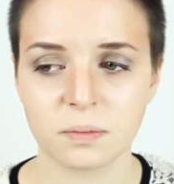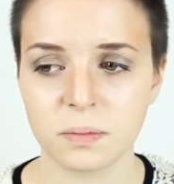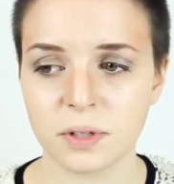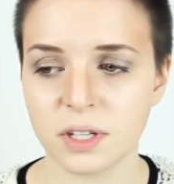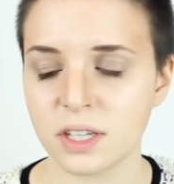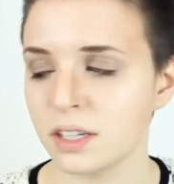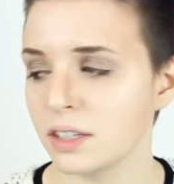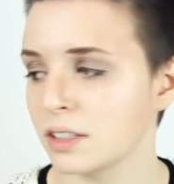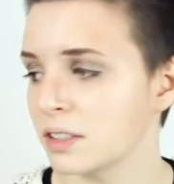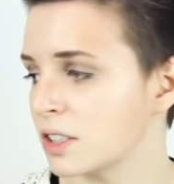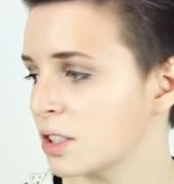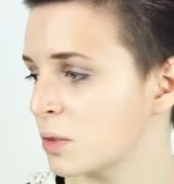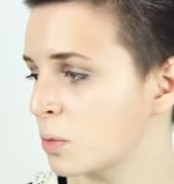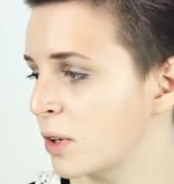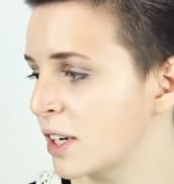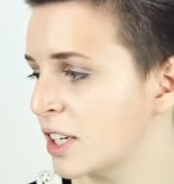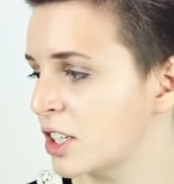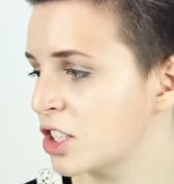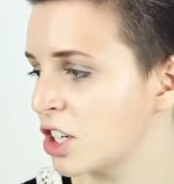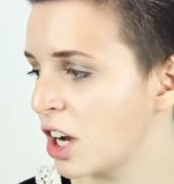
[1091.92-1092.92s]
because
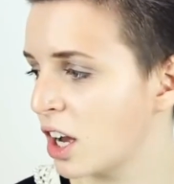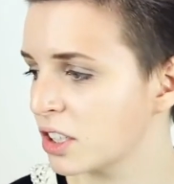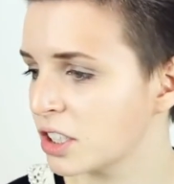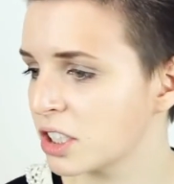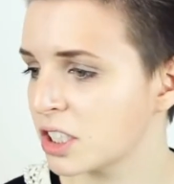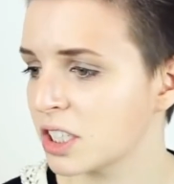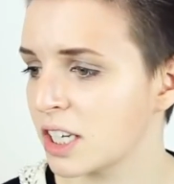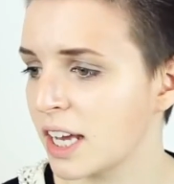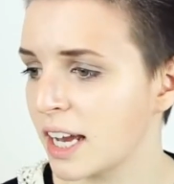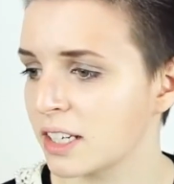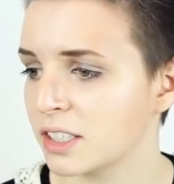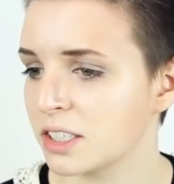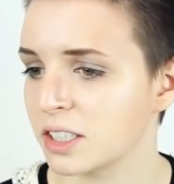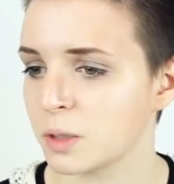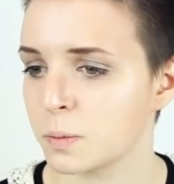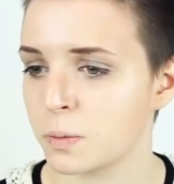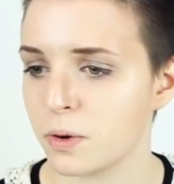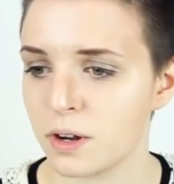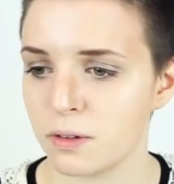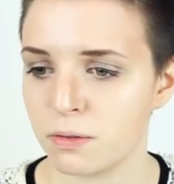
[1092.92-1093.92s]
we're just getting to
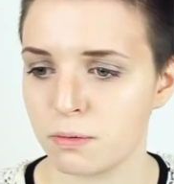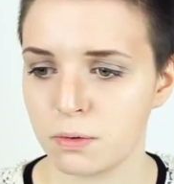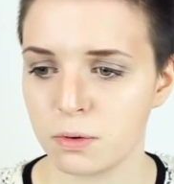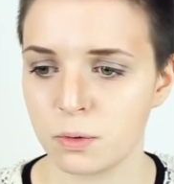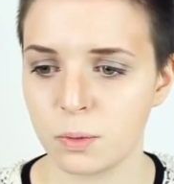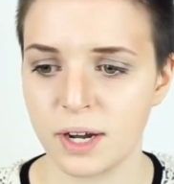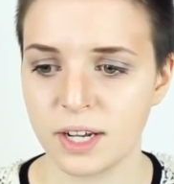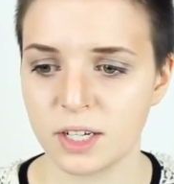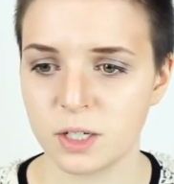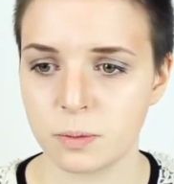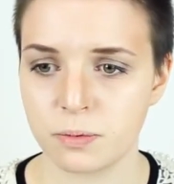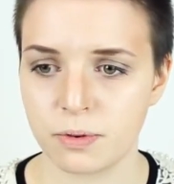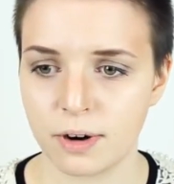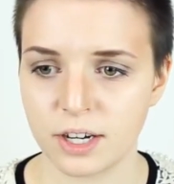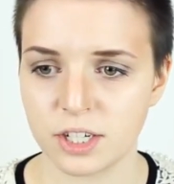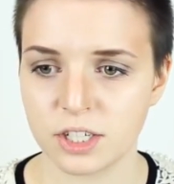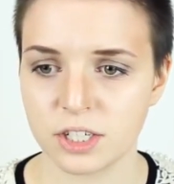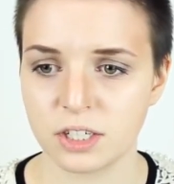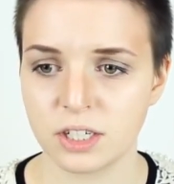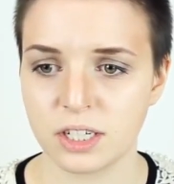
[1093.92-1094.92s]
this breakthrough where
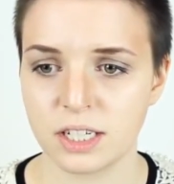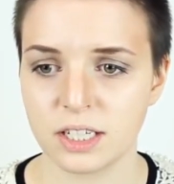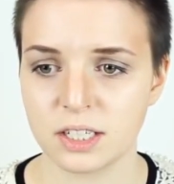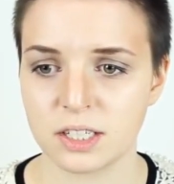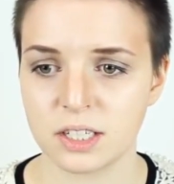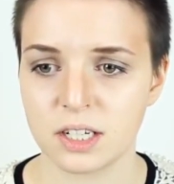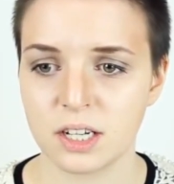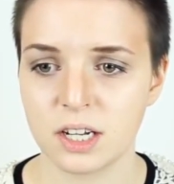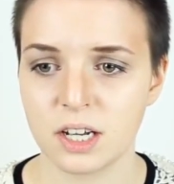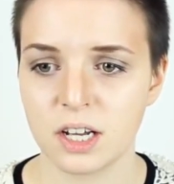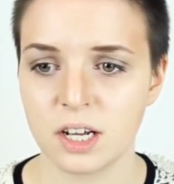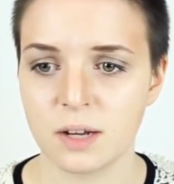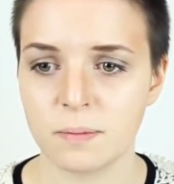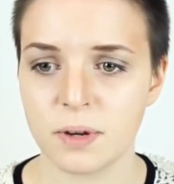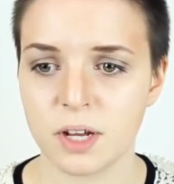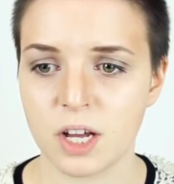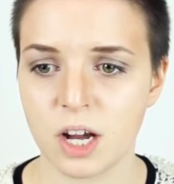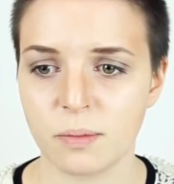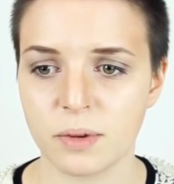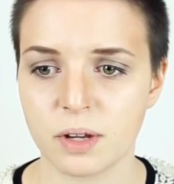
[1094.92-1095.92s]
depression is
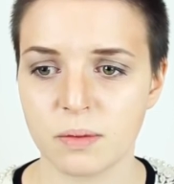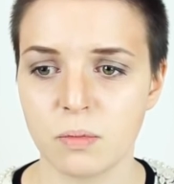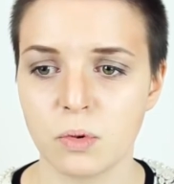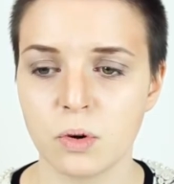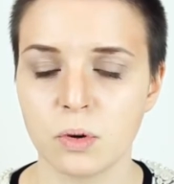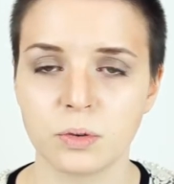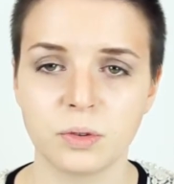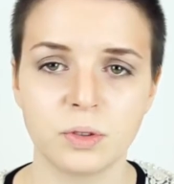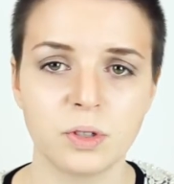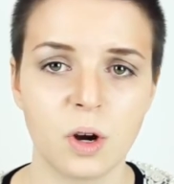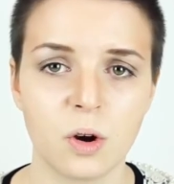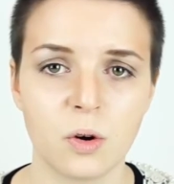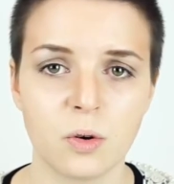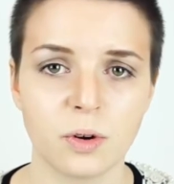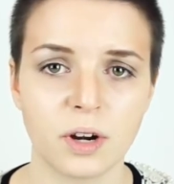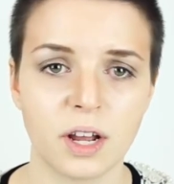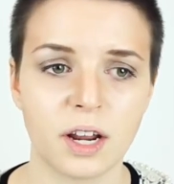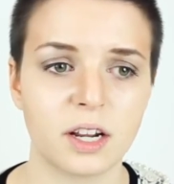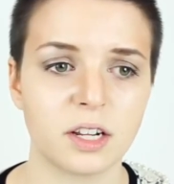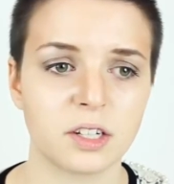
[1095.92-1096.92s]
becoming more
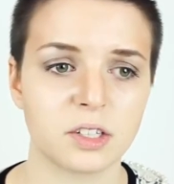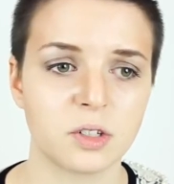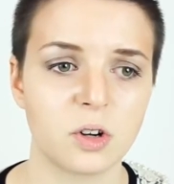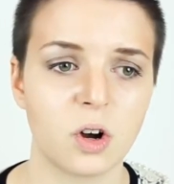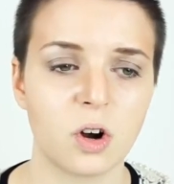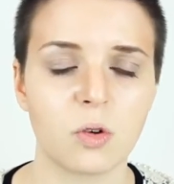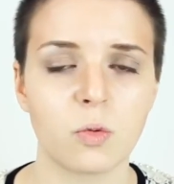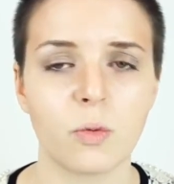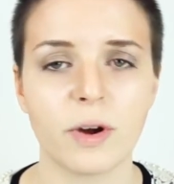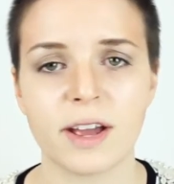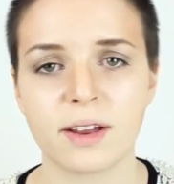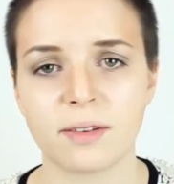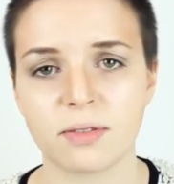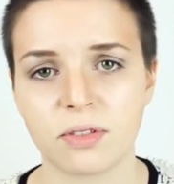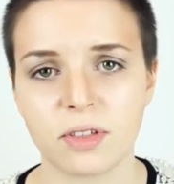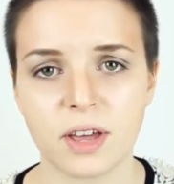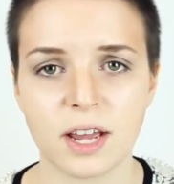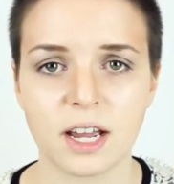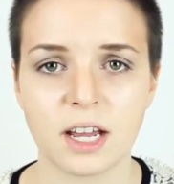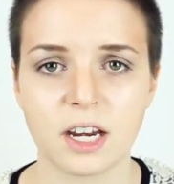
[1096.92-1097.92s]
known and it's not a
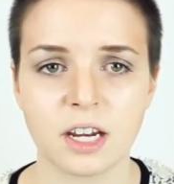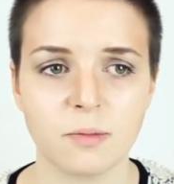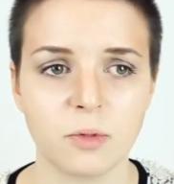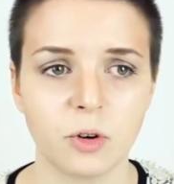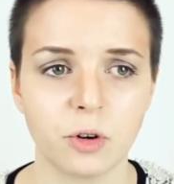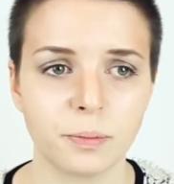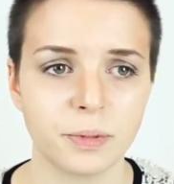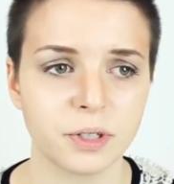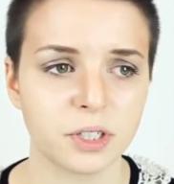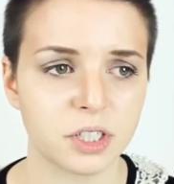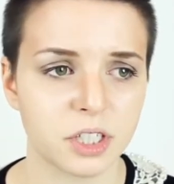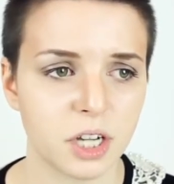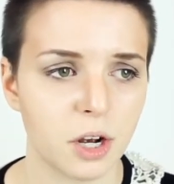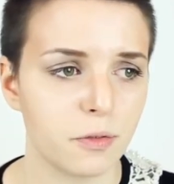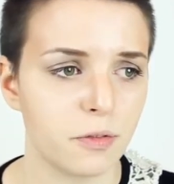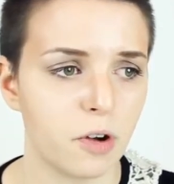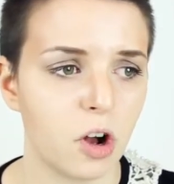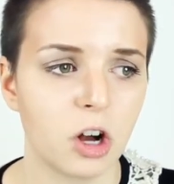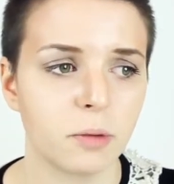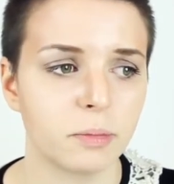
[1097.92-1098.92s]
weird thing anymore but
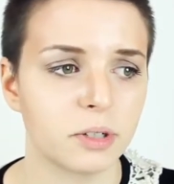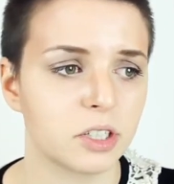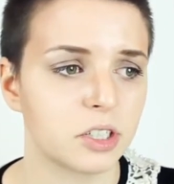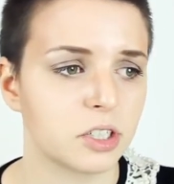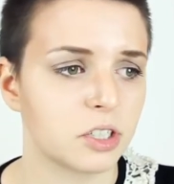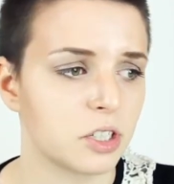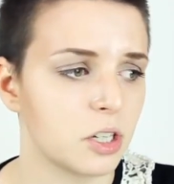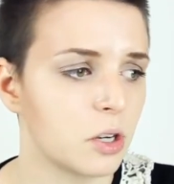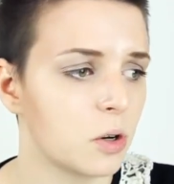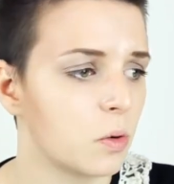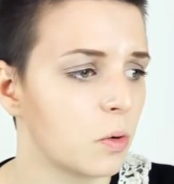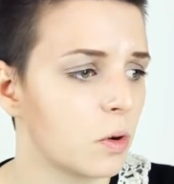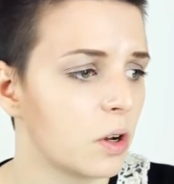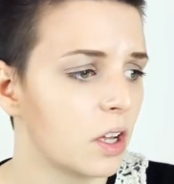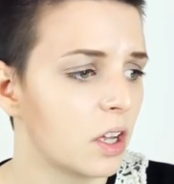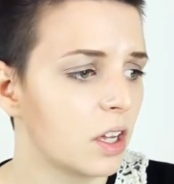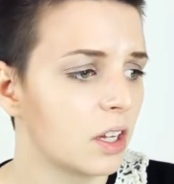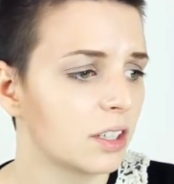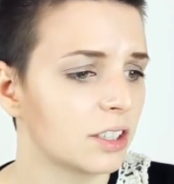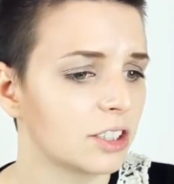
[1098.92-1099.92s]
self-harm is still
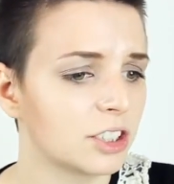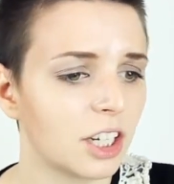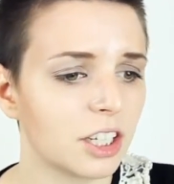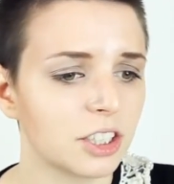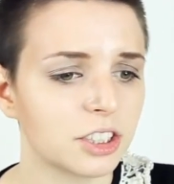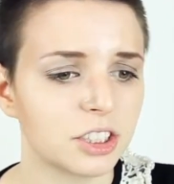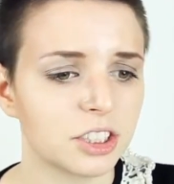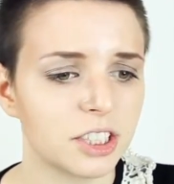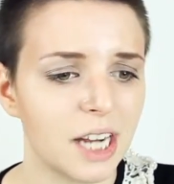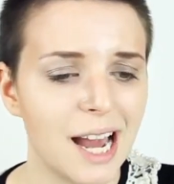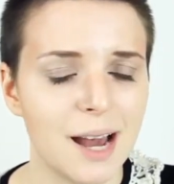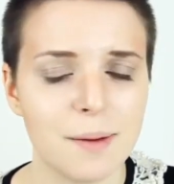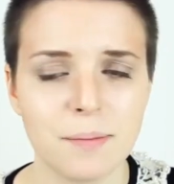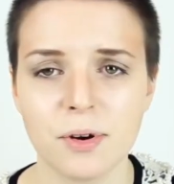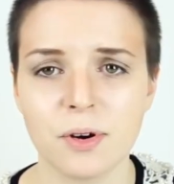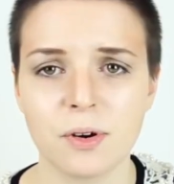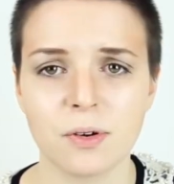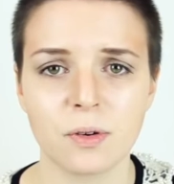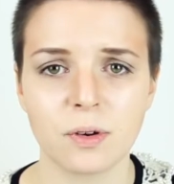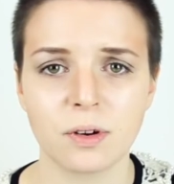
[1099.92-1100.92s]
such a
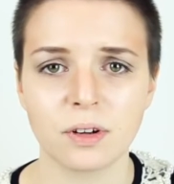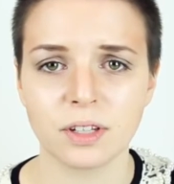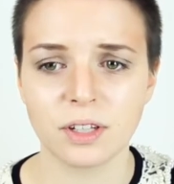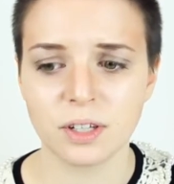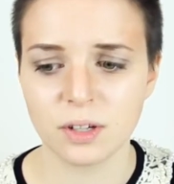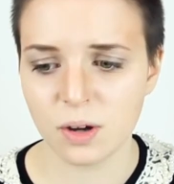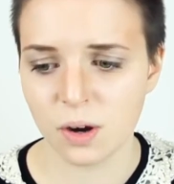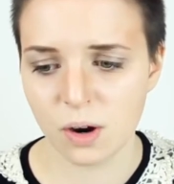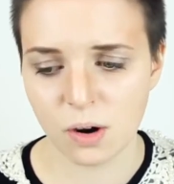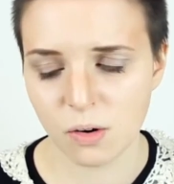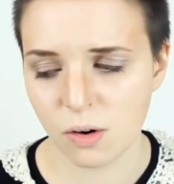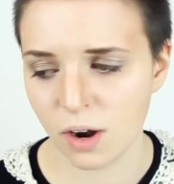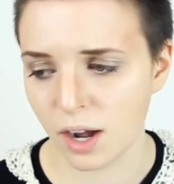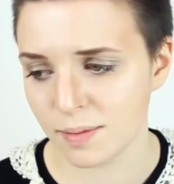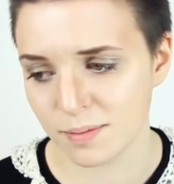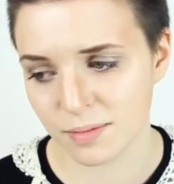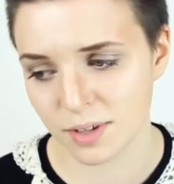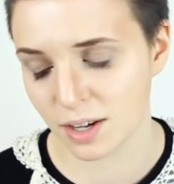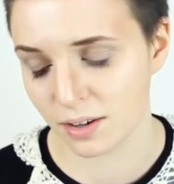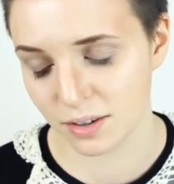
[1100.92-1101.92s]
taboo you know
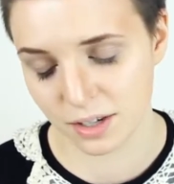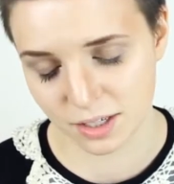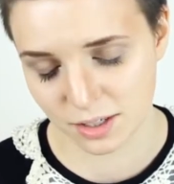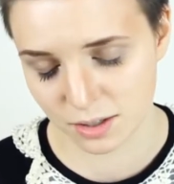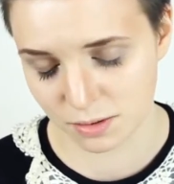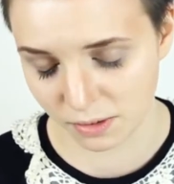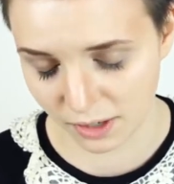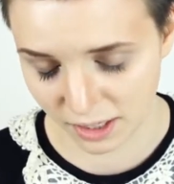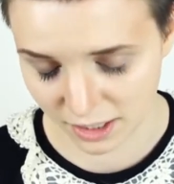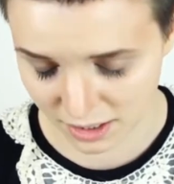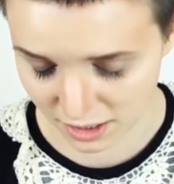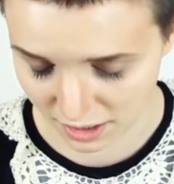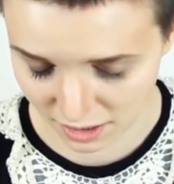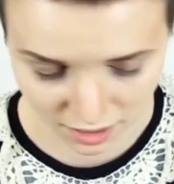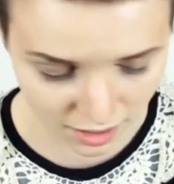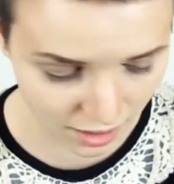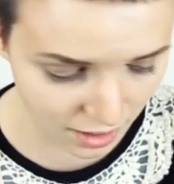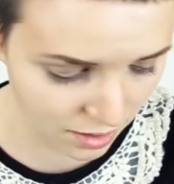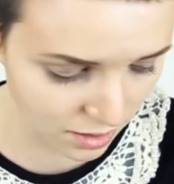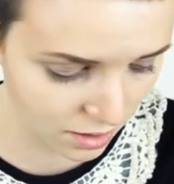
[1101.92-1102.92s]
i'm going into ranting
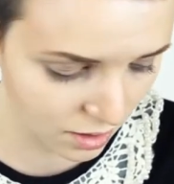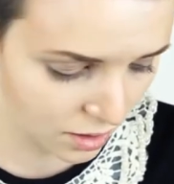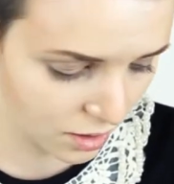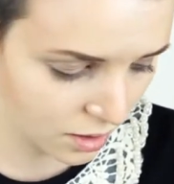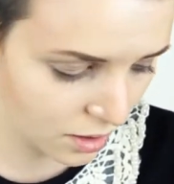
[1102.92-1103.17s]
again